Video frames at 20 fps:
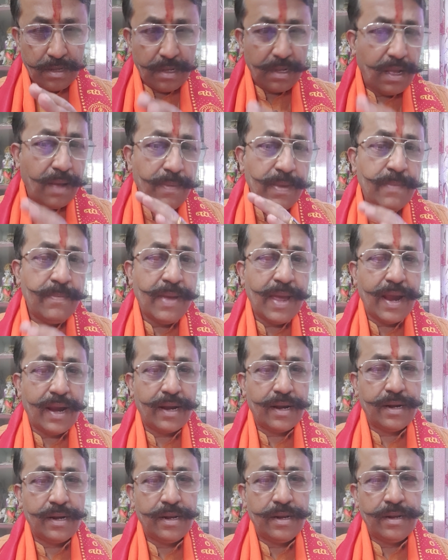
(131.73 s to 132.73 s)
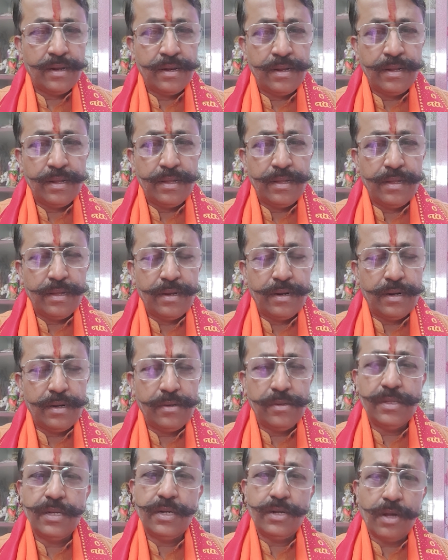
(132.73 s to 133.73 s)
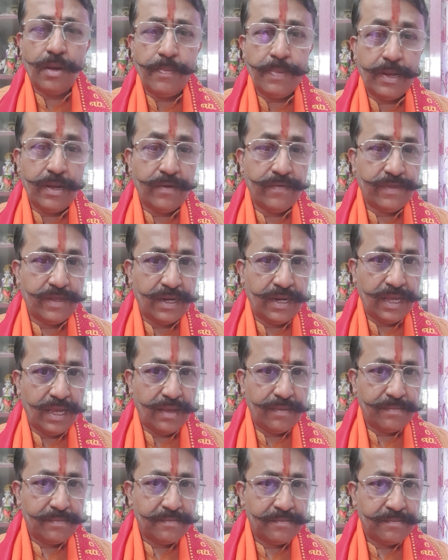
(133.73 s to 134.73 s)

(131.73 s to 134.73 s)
Coming back to the topic of the day.